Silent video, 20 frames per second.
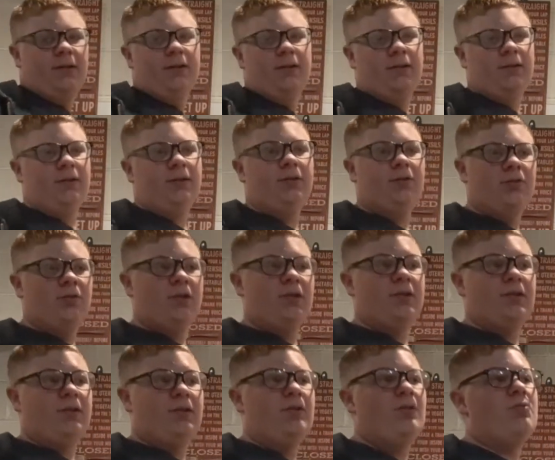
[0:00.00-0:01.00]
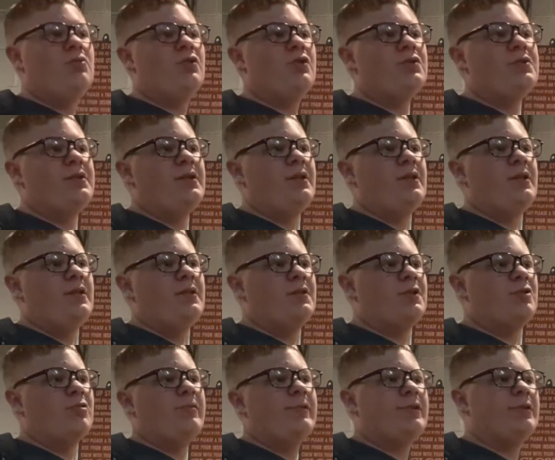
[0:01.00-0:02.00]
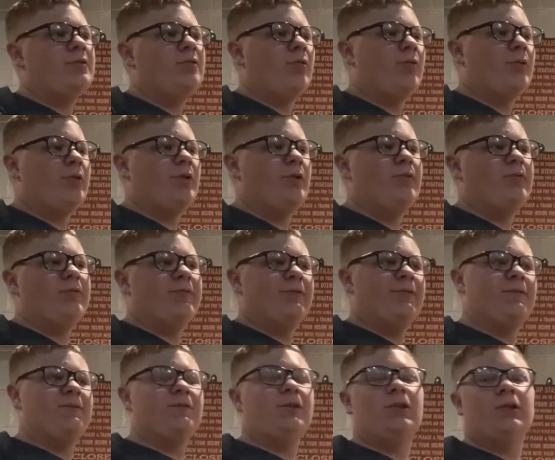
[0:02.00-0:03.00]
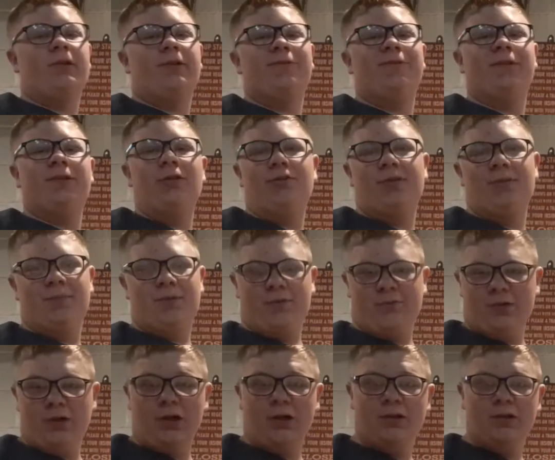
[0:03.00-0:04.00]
usually is quicker, or it usually is longer if I do something wrong.